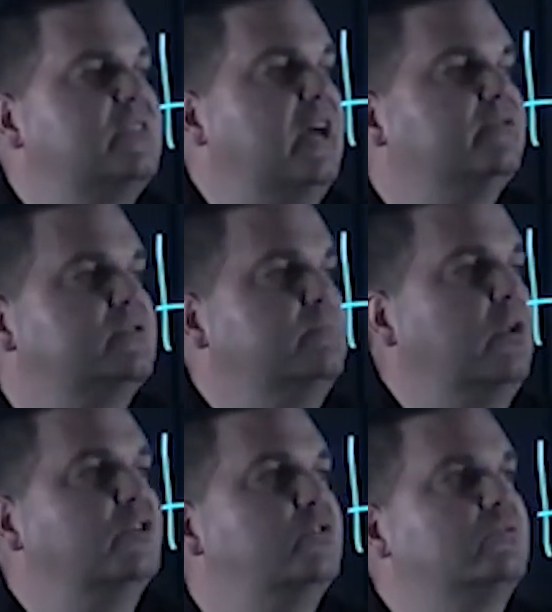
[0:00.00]
now of some
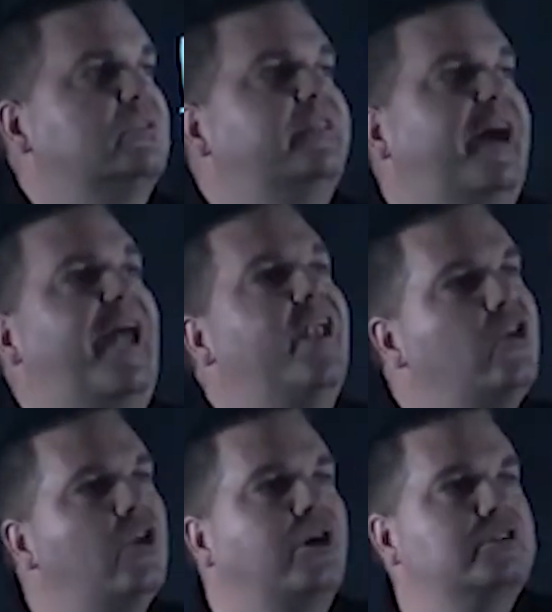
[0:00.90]
molecules that are
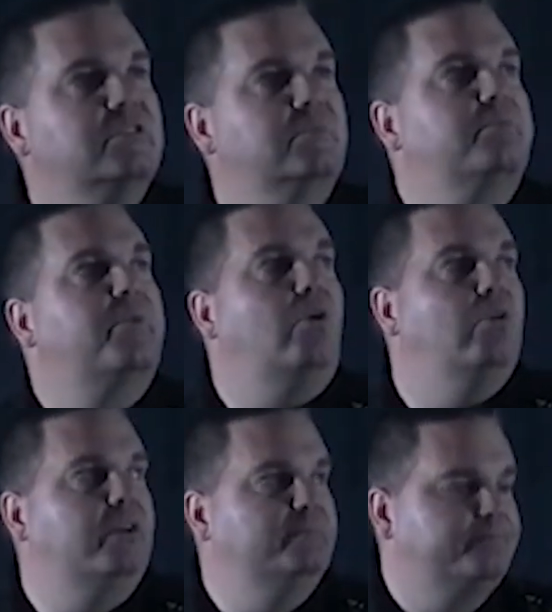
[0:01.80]
not
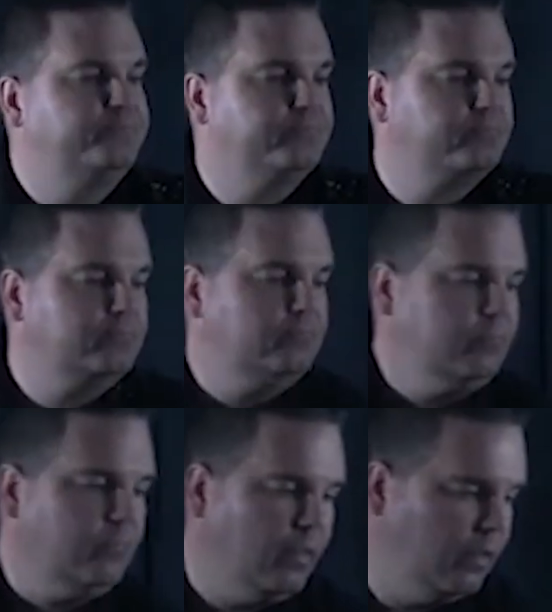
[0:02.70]
polar,
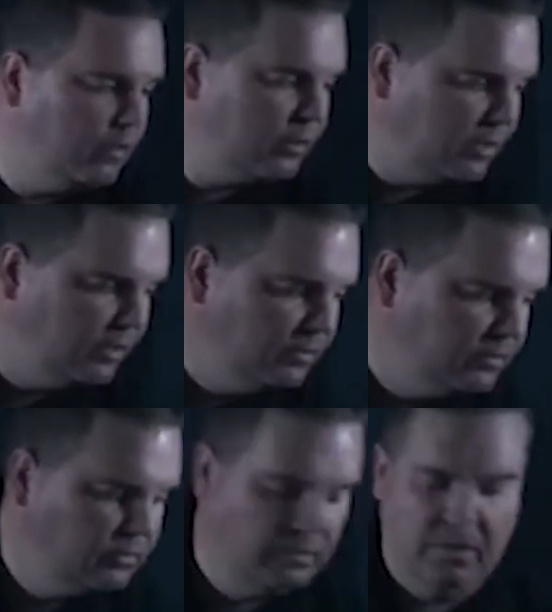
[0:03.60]
okay?
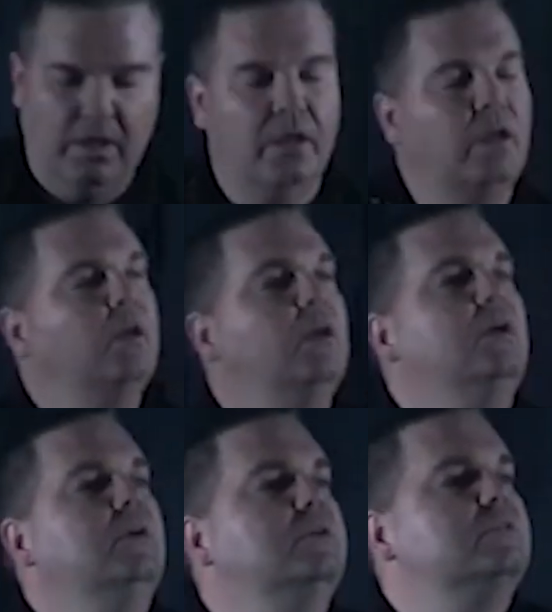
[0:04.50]

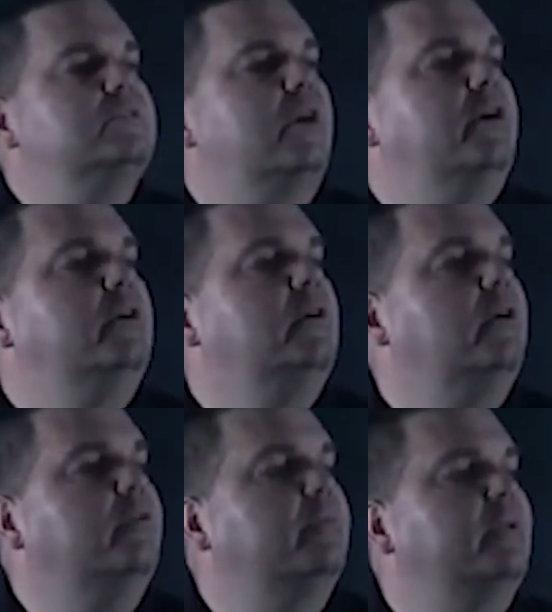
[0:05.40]
So
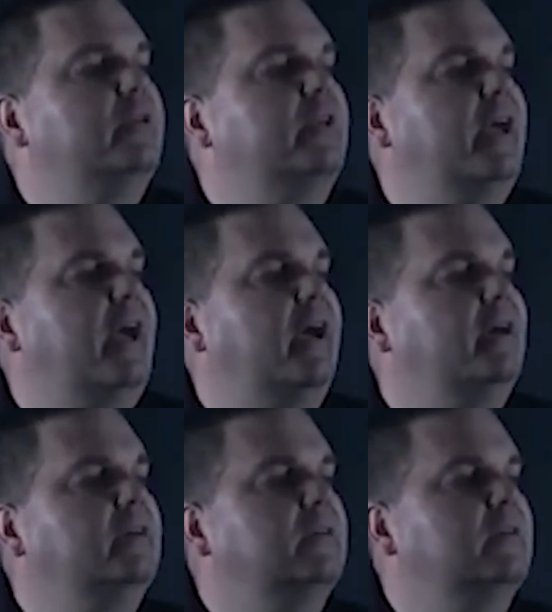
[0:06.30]
I'm going to be looking at